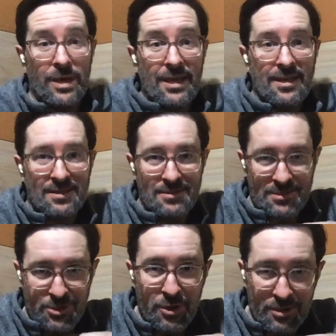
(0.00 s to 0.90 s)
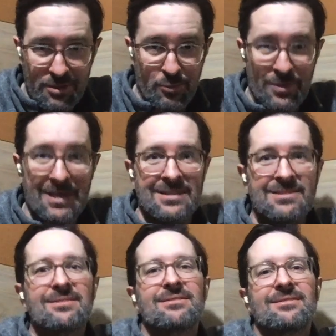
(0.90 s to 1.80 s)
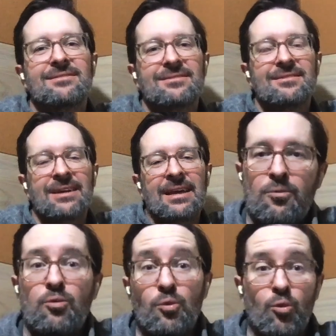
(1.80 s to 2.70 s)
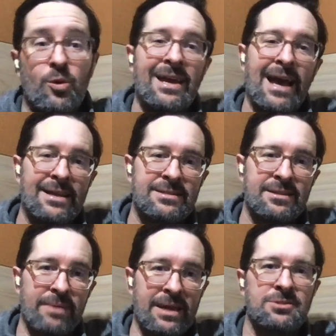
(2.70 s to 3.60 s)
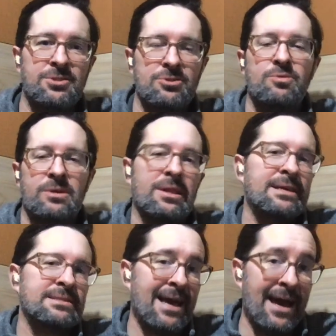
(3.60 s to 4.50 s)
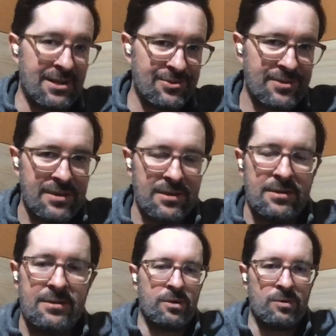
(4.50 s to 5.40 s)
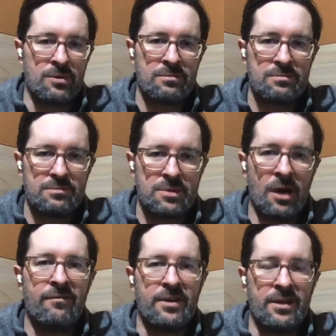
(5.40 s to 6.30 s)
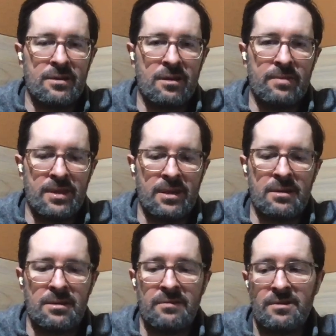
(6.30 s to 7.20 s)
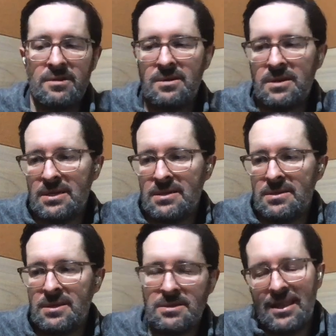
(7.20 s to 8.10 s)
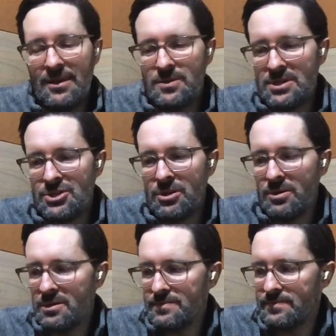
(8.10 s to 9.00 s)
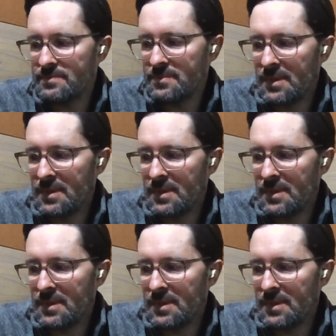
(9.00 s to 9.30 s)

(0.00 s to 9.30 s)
We took the risk. We had to make do with less cash, but we were confident in our ability to deliver. And there was a joke,